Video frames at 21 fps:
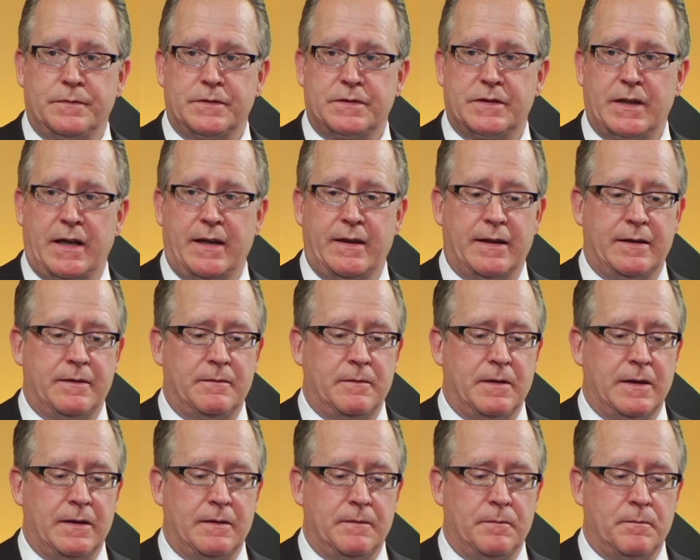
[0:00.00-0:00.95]
Say that
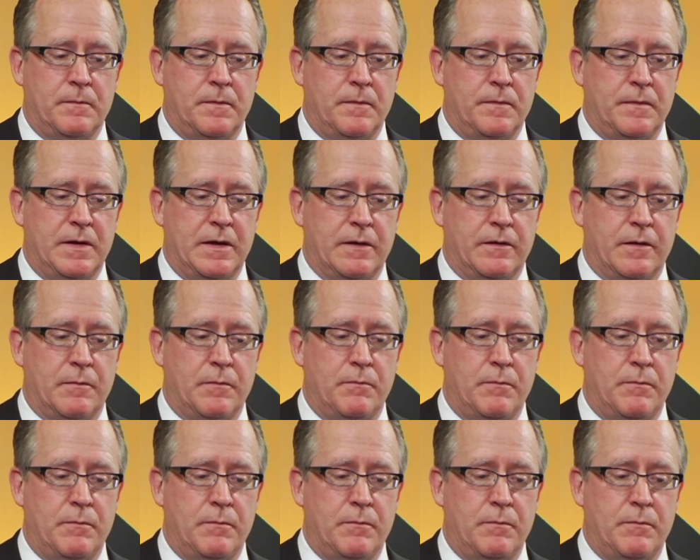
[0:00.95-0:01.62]
the